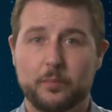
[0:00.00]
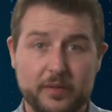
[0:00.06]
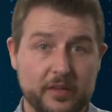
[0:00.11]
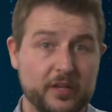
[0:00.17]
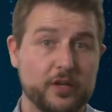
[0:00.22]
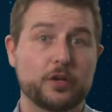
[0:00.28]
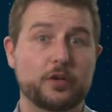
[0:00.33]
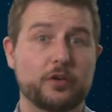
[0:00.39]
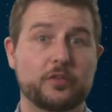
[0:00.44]
but
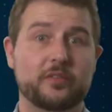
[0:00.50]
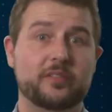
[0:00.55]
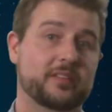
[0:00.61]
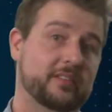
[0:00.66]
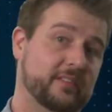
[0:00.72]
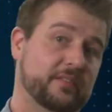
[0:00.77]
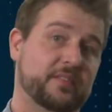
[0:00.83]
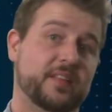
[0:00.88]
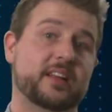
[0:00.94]
the good news
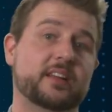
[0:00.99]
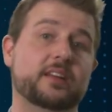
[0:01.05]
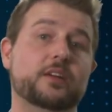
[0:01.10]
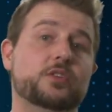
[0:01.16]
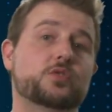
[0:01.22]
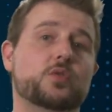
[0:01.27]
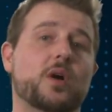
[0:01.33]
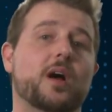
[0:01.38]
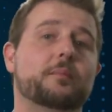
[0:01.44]
is if they
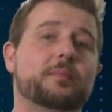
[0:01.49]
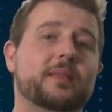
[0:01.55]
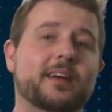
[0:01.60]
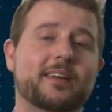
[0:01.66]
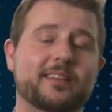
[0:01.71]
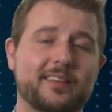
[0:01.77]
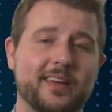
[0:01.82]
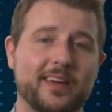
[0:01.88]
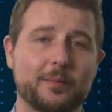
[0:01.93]
did drop
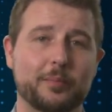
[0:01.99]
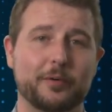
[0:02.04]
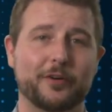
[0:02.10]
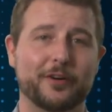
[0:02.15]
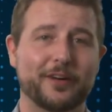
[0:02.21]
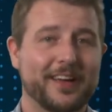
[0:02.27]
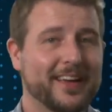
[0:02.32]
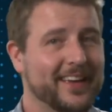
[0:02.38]
that table,